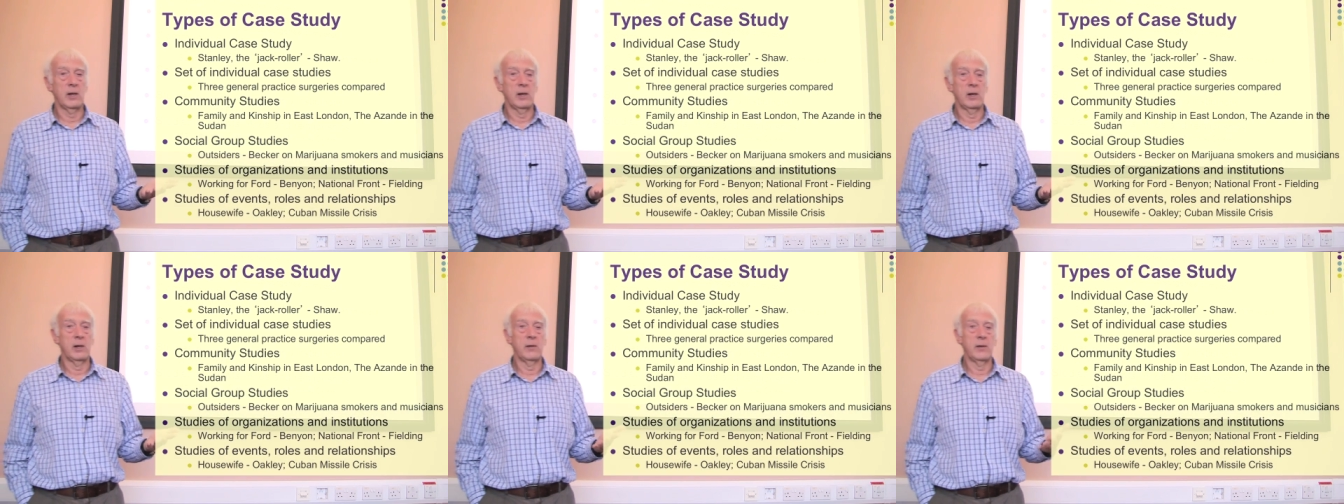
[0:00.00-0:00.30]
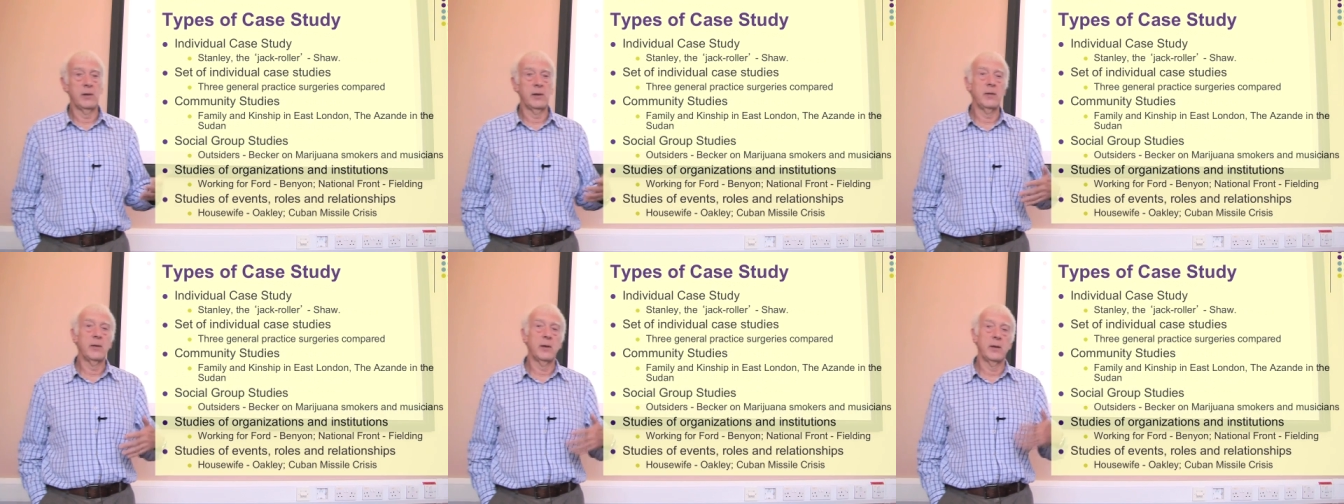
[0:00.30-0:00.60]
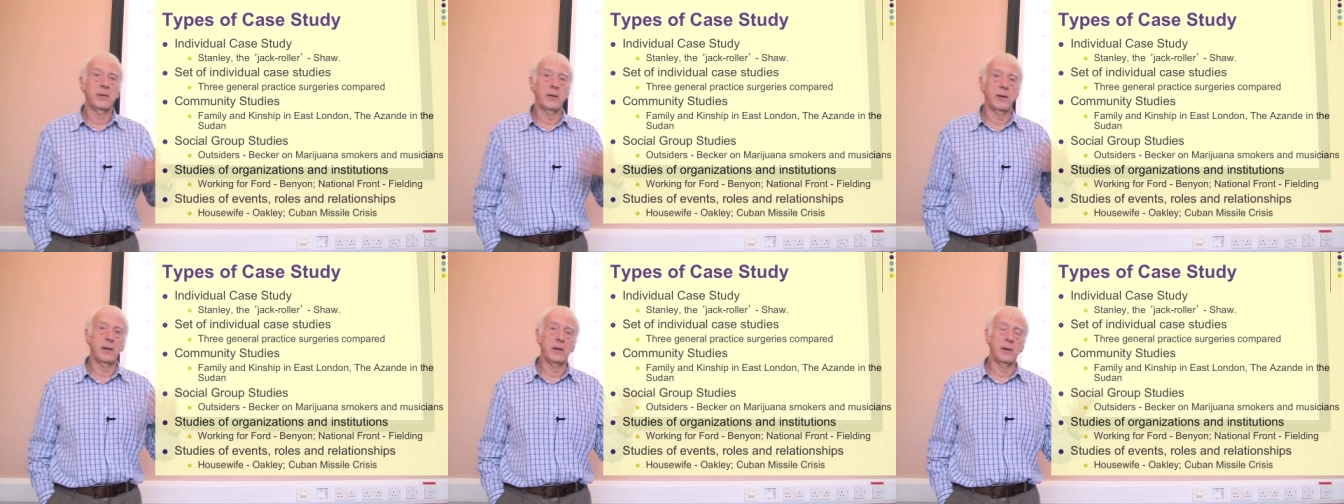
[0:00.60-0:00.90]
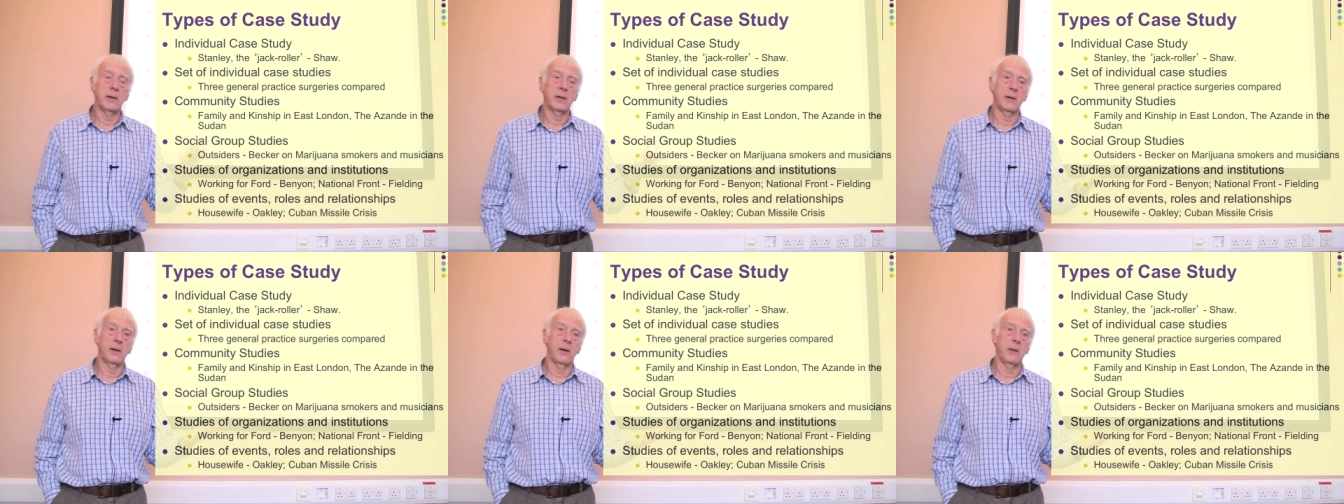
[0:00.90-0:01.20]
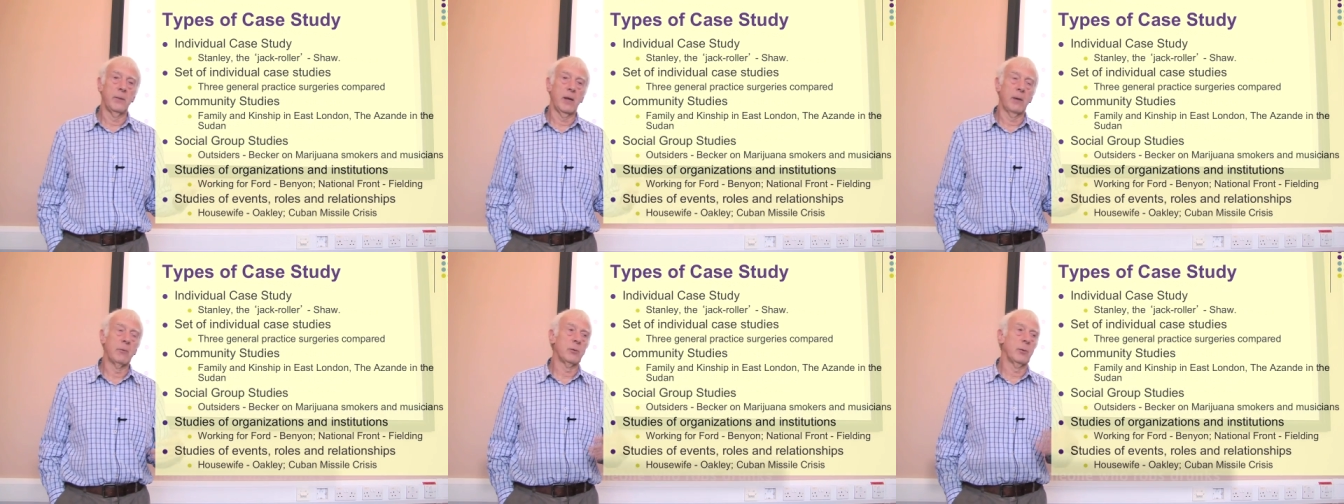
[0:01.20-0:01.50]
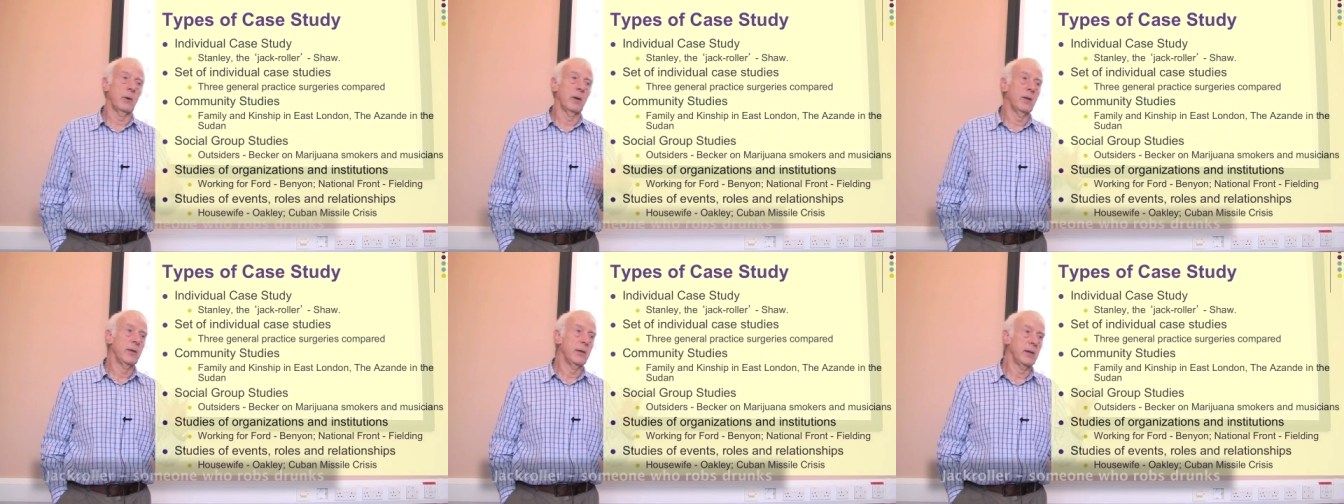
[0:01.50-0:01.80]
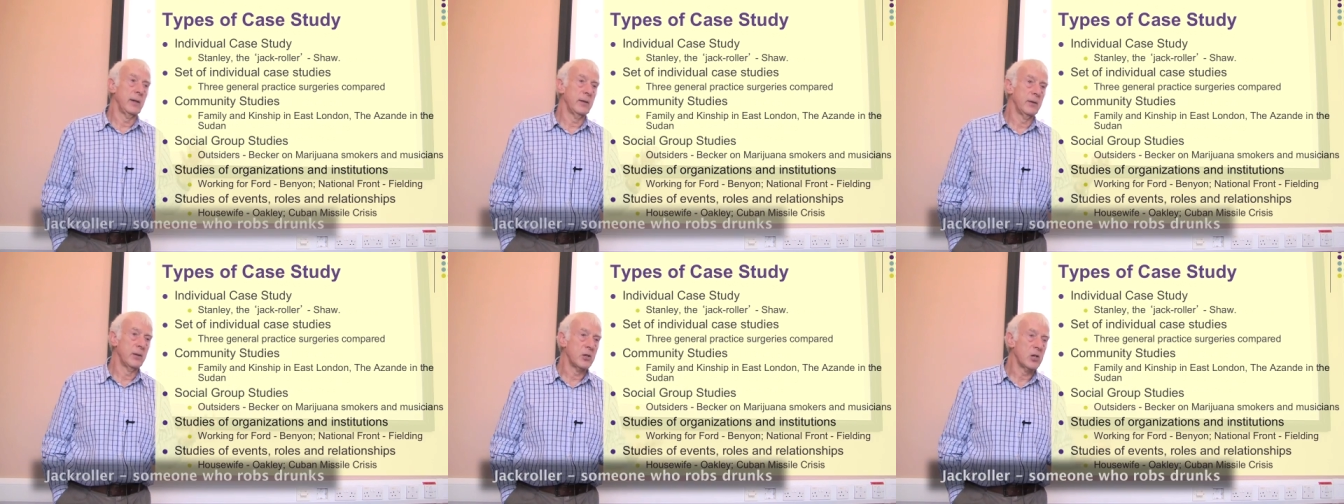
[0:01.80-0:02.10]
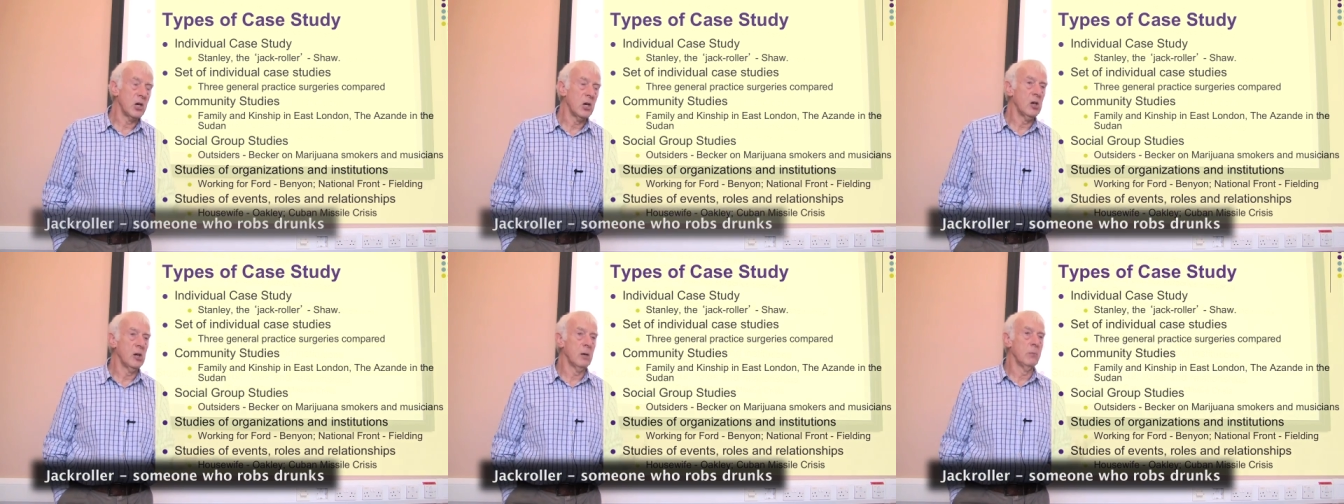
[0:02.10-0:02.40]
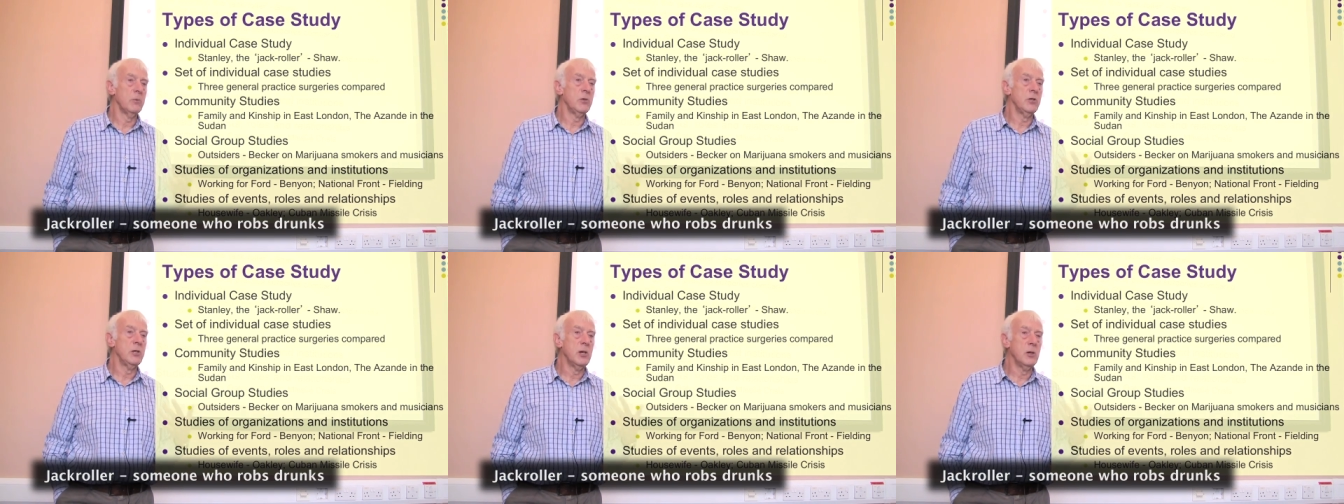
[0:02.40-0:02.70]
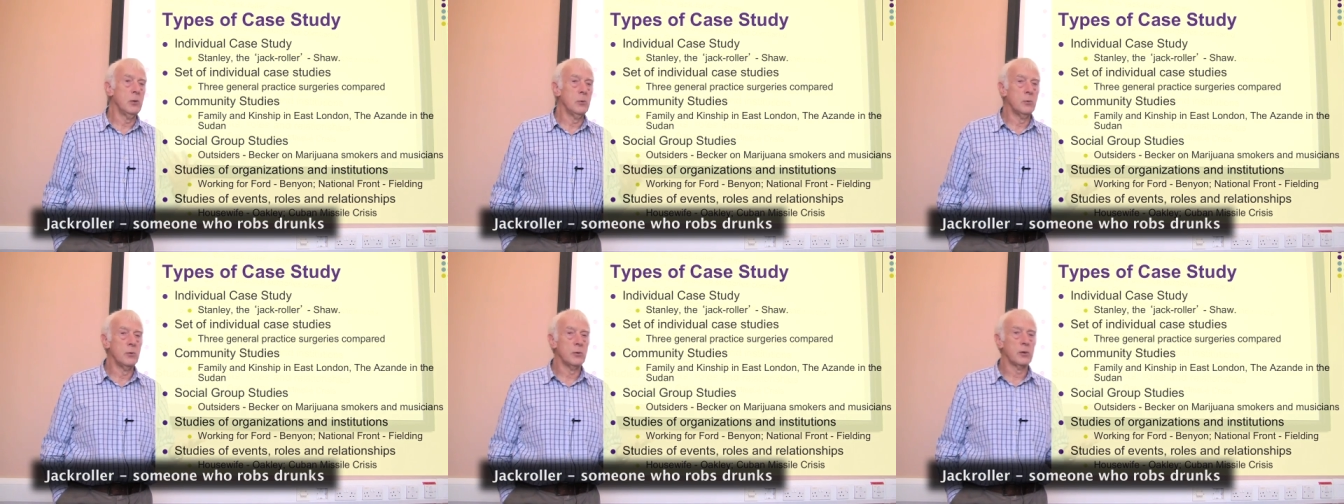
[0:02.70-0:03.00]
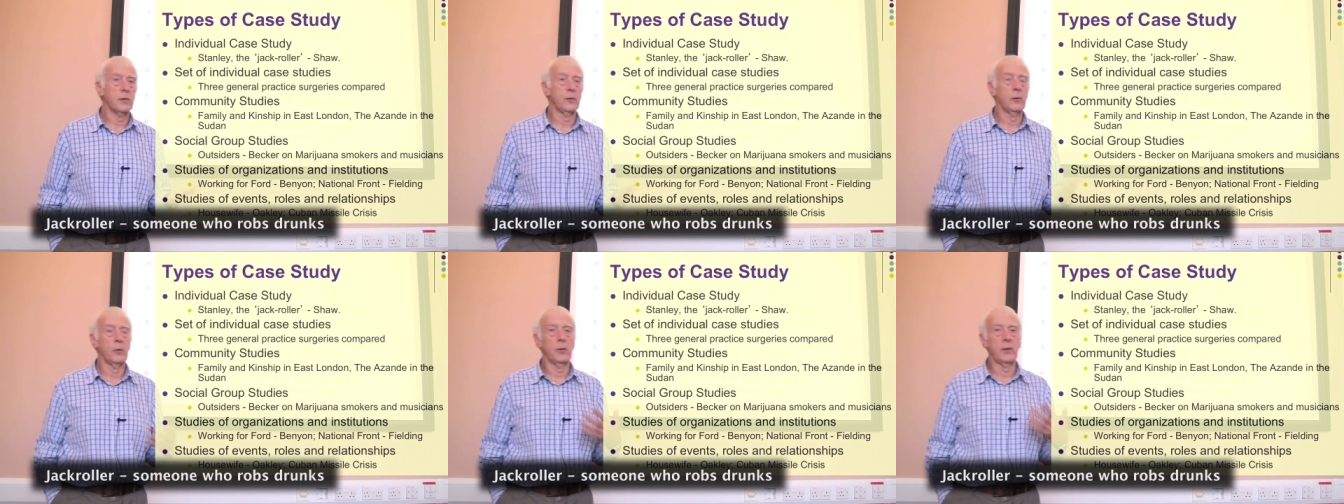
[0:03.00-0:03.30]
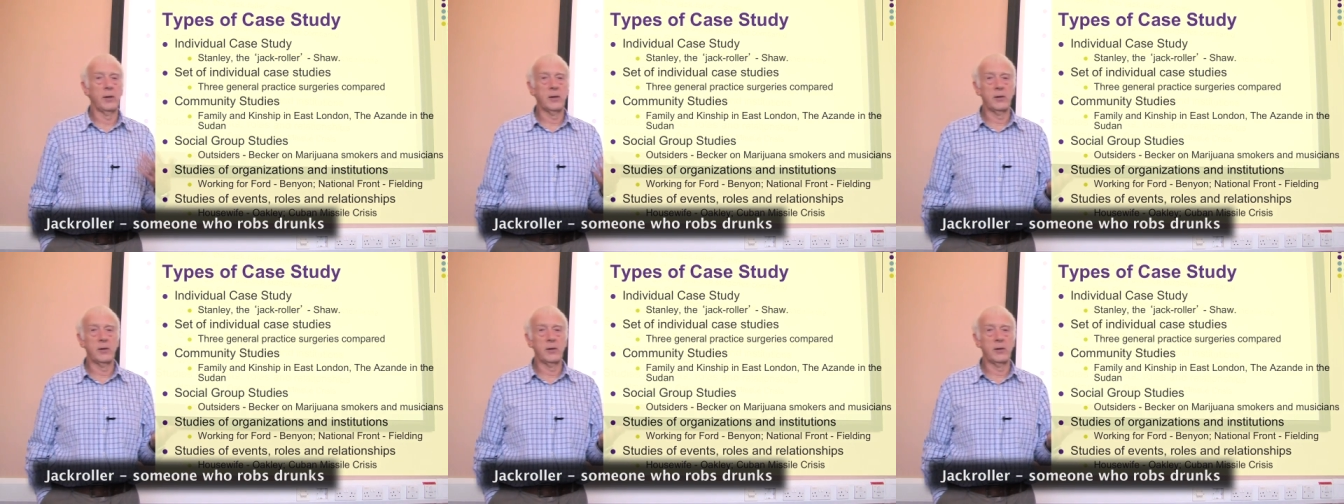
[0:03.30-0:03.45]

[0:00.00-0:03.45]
That was one of the terms used for